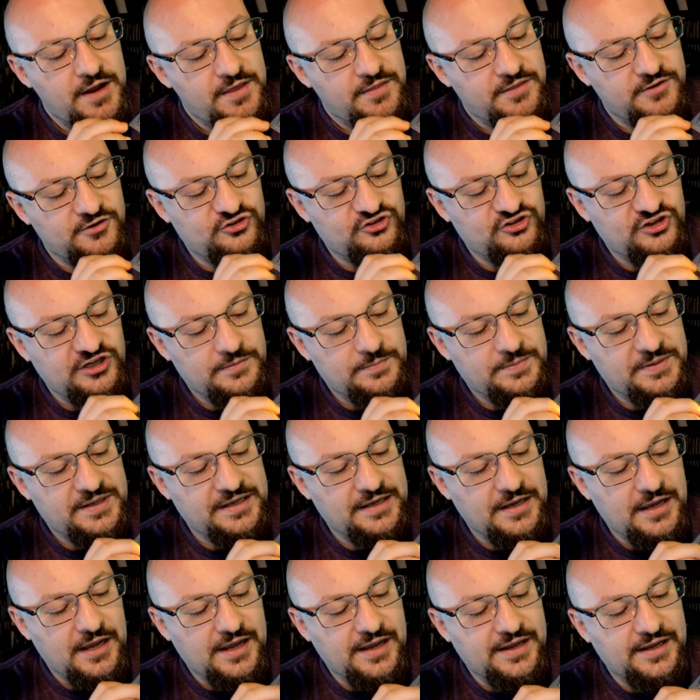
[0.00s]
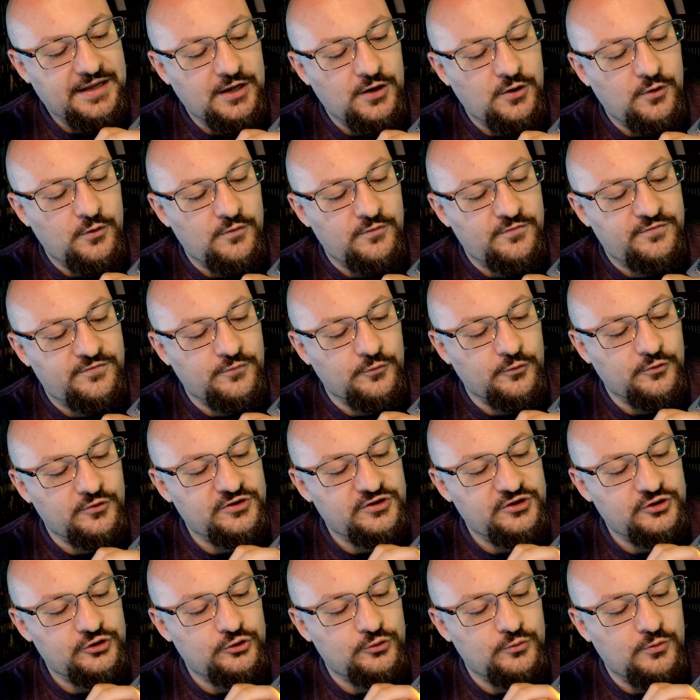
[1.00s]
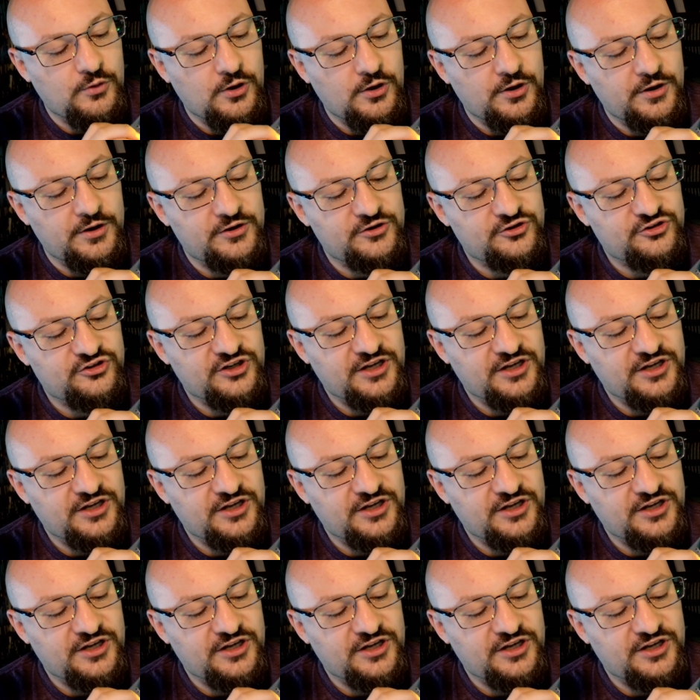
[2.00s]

the GPIO for UART,